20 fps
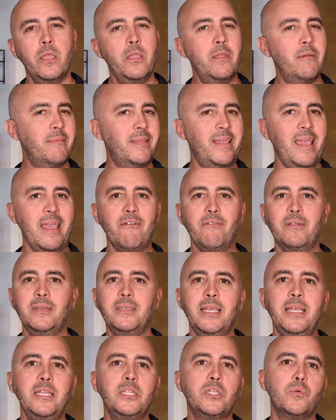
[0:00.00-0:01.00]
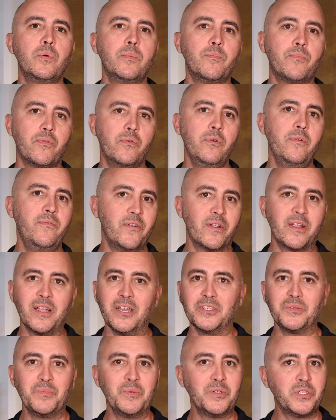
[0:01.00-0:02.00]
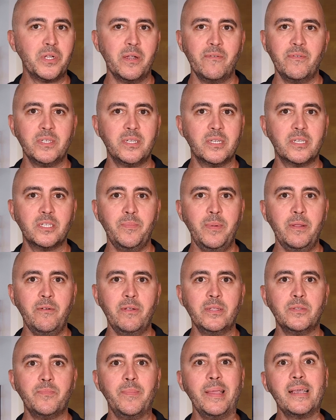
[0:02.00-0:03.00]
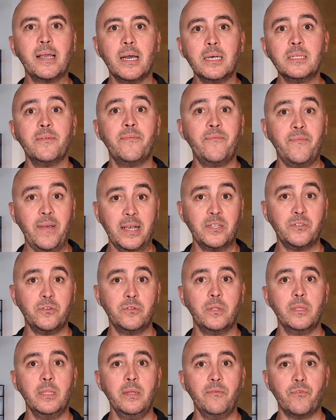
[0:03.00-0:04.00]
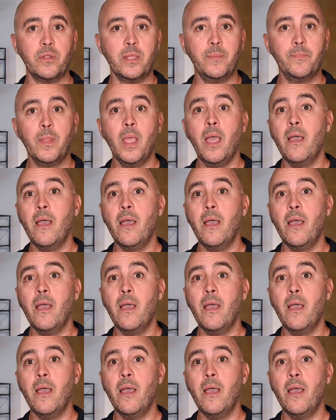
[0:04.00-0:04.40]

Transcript: You're guaranteed to improve your customer service experience because of faster delivery,